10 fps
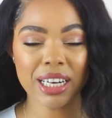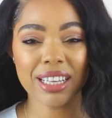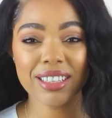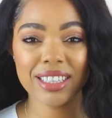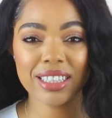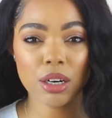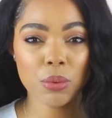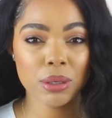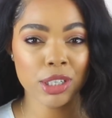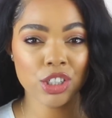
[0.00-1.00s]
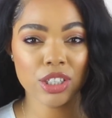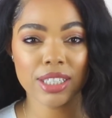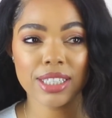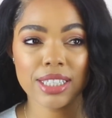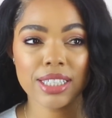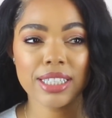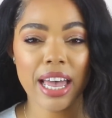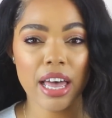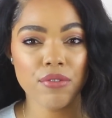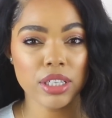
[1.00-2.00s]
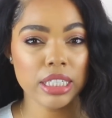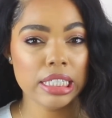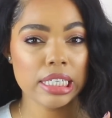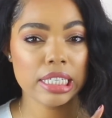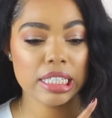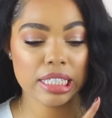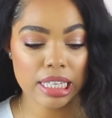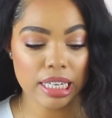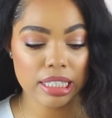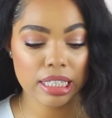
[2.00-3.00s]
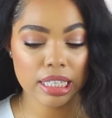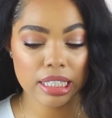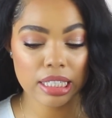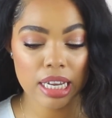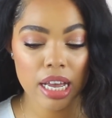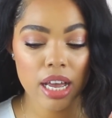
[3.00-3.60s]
another thing that I want to mention is this is heavily scented